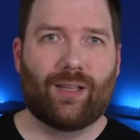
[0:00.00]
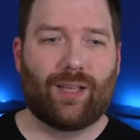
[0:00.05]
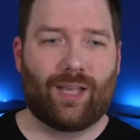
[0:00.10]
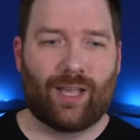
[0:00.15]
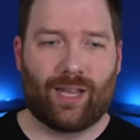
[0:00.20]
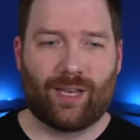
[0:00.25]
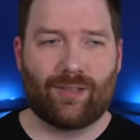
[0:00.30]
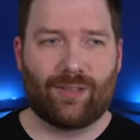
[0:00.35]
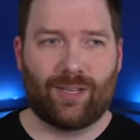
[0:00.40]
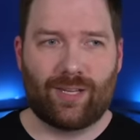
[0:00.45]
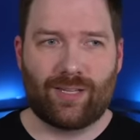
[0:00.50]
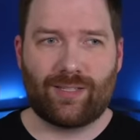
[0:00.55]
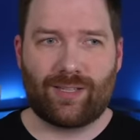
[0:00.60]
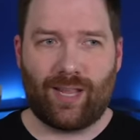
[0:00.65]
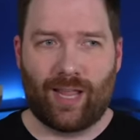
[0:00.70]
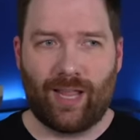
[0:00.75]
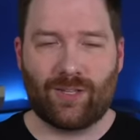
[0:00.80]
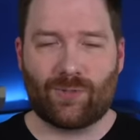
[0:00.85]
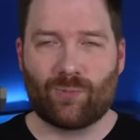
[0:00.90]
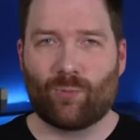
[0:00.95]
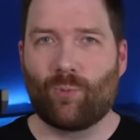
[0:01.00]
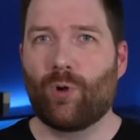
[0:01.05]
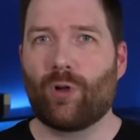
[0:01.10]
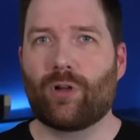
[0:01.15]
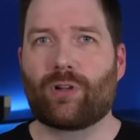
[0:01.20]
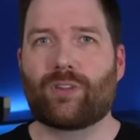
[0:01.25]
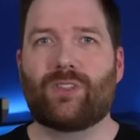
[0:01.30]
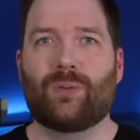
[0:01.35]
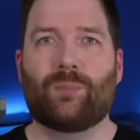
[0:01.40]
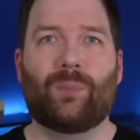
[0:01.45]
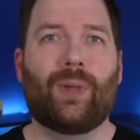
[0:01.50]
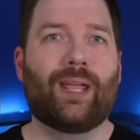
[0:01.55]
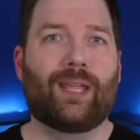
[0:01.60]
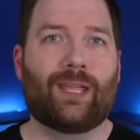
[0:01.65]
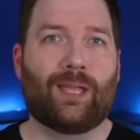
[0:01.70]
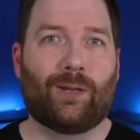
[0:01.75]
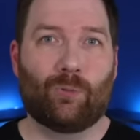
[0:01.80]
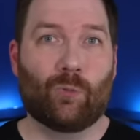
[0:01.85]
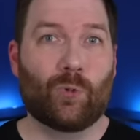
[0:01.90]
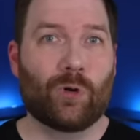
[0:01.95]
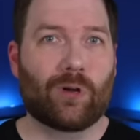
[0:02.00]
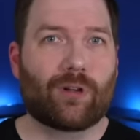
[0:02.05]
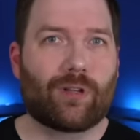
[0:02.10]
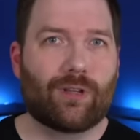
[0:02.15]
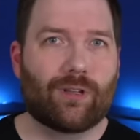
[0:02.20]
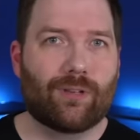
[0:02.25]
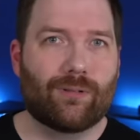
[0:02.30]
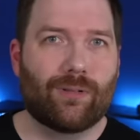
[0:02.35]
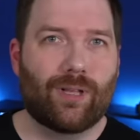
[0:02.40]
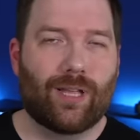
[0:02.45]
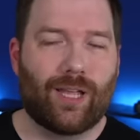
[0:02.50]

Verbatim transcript: And it takes work to make it work.